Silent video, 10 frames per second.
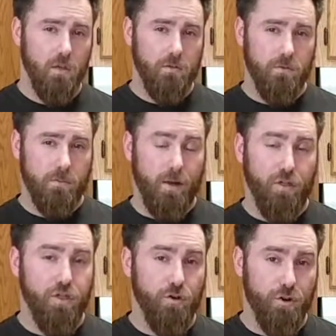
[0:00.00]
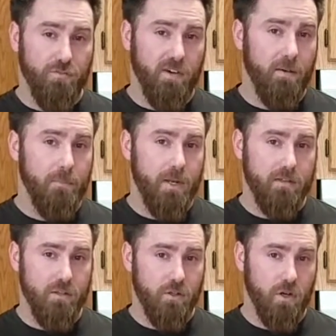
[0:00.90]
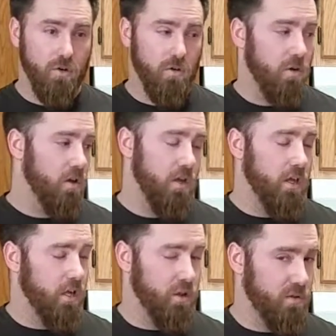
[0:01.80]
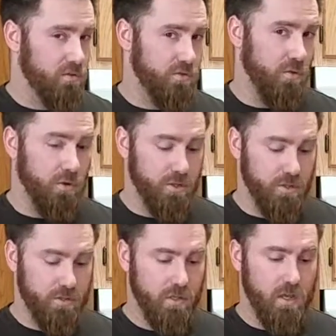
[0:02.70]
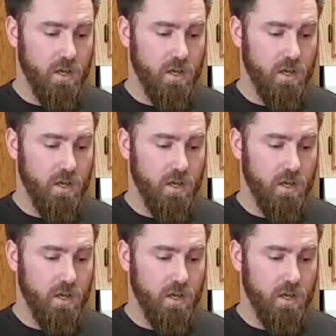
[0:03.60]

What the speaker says: So it was about 35 minutes in total. It looks gorgeous.